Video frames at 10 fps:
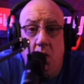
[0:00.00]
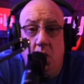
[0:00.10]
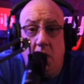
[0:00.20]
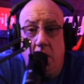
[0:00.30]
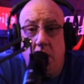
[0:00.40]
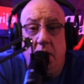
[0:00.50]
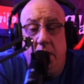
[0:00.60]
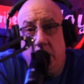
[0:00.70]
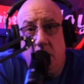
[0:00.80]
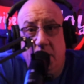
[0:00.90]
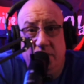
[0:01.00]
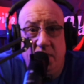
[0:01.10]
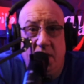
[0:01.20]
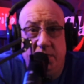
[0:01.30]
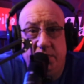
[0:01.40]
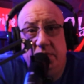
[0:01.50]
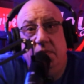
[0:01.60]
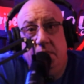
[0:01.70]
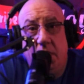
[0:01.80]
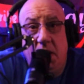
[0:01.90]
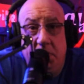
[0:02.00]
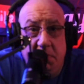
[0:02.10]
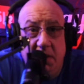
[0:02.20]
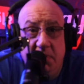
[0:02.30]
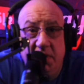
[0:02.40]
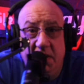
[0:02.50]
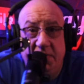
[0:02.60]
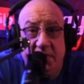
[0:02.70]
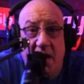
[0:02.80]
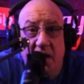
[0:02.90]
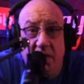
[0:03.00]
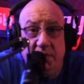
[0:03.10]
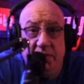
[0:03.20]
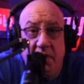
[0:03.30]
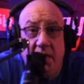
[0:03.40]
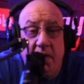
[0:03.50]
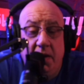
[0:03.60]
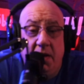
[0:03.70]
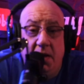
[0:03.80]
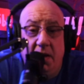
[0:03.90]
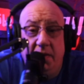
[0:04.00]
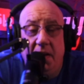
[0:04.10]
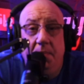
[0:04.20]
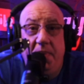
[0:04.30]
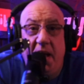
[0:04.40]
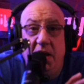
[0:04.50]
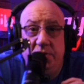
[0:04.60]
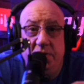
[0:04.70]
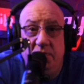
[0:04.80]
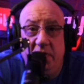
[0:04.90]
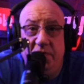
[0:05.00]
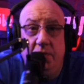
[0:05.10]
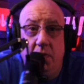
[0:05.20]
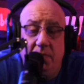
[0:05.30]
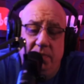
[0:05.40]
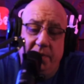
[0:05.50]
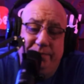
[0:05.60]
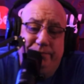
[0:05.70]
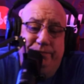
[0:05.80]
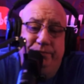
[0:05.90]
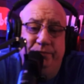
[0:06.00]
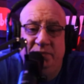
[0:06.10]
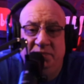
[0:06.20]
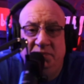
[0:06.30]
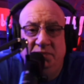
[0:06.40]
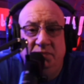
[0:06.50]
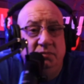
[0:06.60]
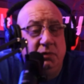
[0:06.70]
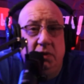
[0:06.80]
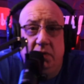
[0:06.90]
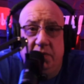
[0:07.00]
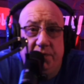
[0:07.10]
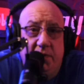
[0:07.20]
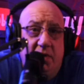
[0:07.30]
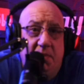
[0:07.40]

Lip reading: While her and whoever else probably made millions of dollars on that pension reform. But good for her.